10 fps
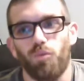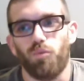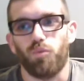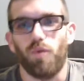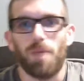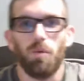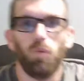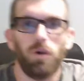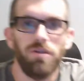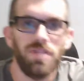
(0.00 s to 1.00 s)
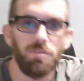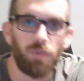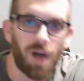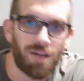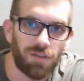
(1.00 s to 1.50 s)
Remy Warren, the
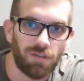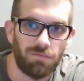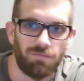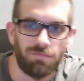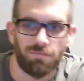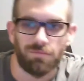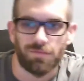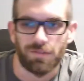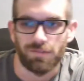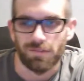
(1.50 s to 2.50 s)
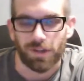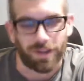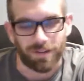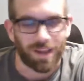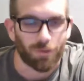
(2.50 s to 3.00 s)
prophet.
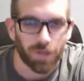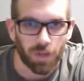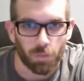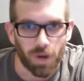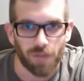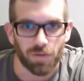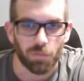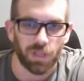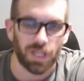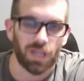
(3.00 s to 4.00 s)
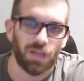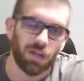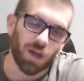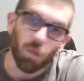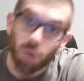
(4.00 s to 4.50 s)
Okay, not really a prophet, but like
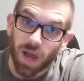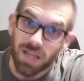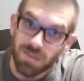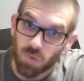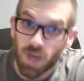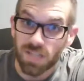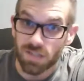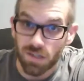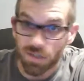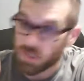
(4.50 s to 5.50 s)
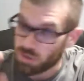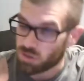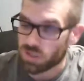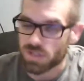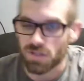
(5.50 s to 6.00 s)
a wise leader. You
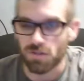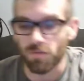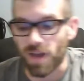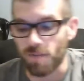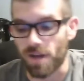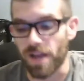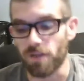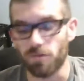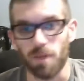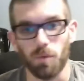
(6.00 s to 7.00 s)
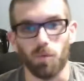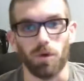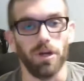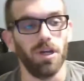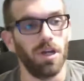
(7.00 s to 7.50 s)
should listen to the Rabbi Remy Warren.